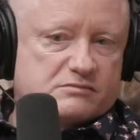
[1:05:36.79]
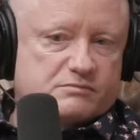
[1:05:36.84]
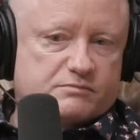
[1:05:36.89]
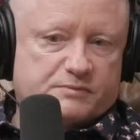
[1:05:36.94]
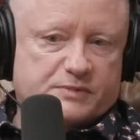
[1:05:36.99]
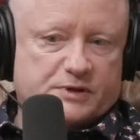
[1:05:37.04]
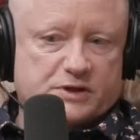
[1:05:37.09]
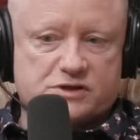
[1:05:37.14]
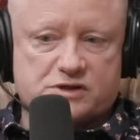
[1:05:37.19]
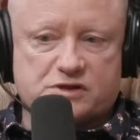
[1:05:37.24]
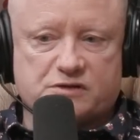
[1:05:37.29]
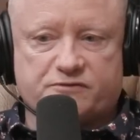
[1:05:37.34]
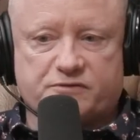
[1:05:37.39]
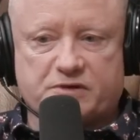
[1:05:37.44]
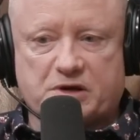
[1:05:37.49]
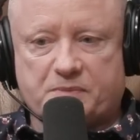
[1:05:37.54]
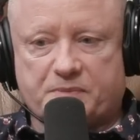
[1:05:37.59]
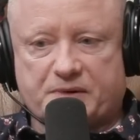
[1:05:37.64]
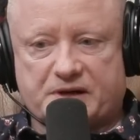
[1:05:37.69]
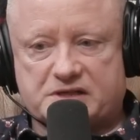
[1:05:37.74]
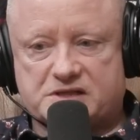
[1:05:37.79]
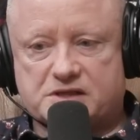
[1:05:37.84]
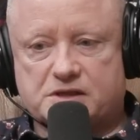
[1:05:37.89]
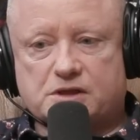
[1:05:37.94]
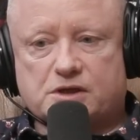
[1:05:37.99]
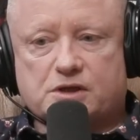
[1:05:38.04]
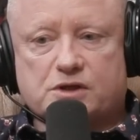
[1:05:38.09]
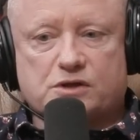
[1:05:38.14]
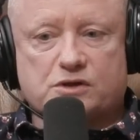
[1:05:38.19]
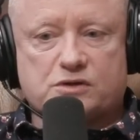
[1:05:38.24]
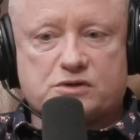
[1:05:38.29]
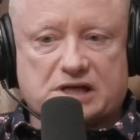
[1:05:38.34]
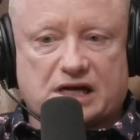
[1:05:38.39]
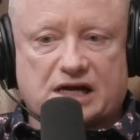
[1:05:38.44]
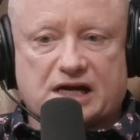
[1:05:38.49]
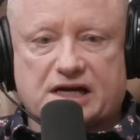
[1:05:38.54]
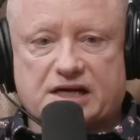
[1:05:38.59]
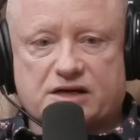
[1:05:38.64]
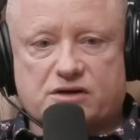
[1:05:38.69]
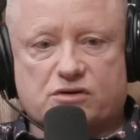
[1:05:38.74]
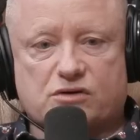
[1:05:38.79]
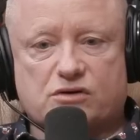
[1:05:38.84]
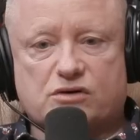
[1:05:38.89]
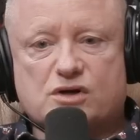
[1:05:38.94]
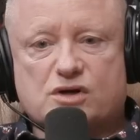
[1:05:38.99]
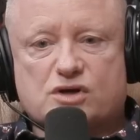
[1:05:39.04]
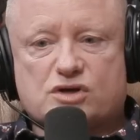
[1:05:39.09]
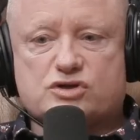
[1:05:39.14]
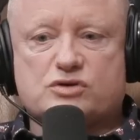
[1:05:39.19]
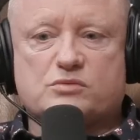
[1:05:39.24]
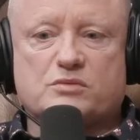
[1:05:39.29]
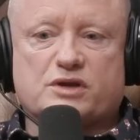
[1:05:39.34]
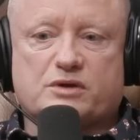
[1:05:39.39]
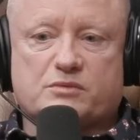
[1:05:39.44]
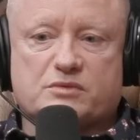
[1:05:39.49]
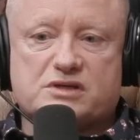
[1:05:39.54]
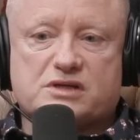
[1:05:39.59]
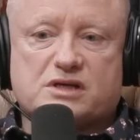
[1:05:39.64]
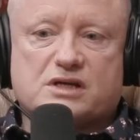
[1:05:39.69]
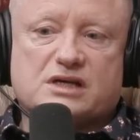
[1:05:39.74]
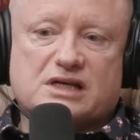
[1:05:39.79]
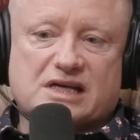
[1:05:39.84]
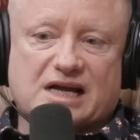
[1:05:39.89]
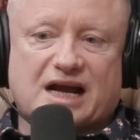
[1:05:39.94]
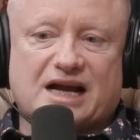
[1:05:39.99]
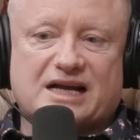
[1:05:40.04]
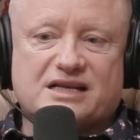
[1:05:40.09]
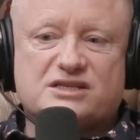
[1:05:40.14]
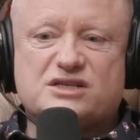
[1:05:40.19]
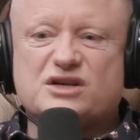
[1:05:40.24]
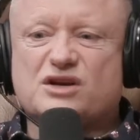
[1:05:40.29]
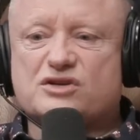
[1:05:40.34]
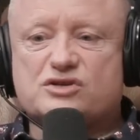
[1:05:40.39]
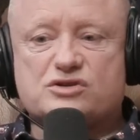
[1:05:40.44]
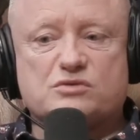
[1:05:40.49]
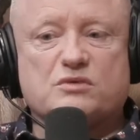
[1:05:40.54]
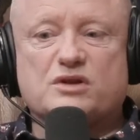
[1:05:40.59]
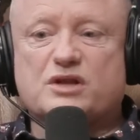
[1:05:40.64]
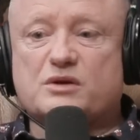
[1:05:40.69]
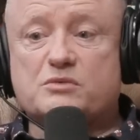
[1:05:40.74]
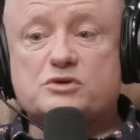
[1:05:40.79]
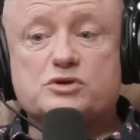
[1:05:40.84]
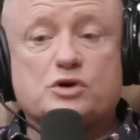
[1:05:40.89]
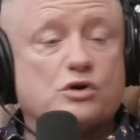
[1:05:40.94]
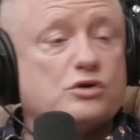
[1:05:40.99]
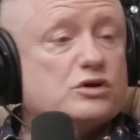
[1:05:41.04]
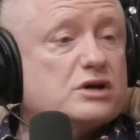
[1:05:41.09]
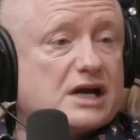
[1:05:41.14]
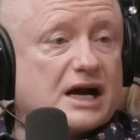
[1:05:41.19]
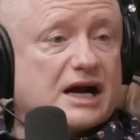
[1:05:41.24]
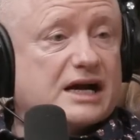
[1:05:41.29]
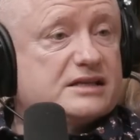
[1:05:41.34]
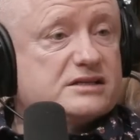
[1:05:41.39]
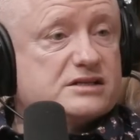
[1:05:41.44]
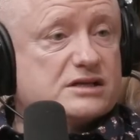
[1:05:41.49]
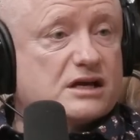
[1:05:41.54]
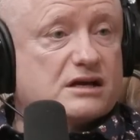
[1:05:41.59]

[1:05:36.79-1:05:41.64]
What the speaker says: person from your past who died, or someone that was kind to you, or someone that was unkind to you.